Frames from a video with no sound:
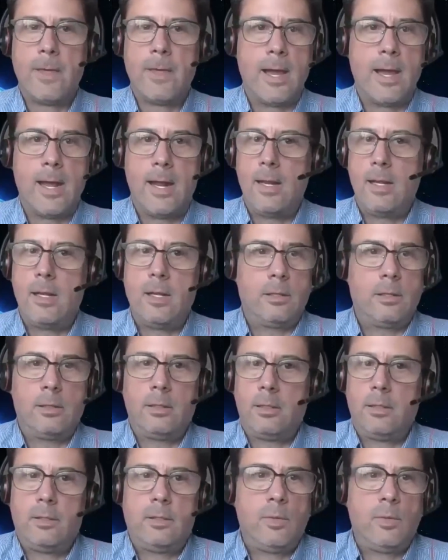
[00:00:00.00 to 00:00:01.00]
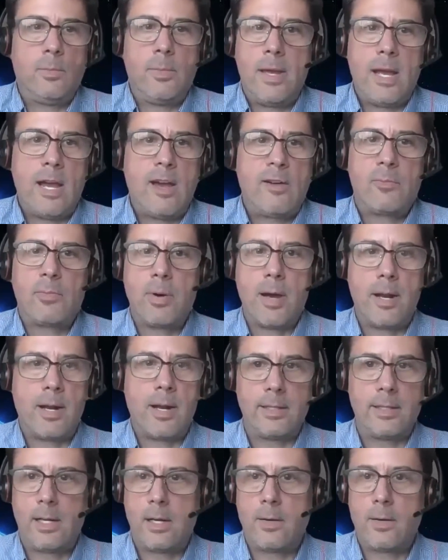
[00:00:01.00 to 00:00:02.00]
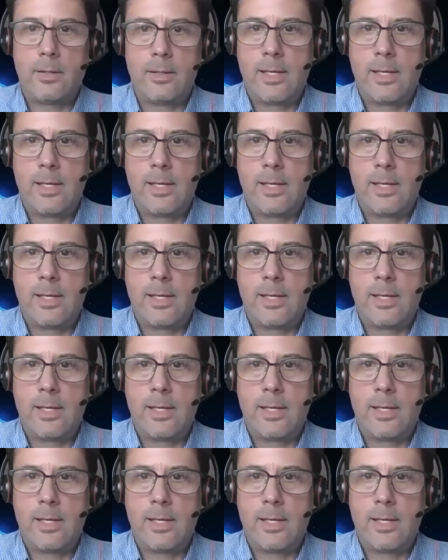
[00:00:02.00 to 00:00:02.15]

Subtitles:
that you may have product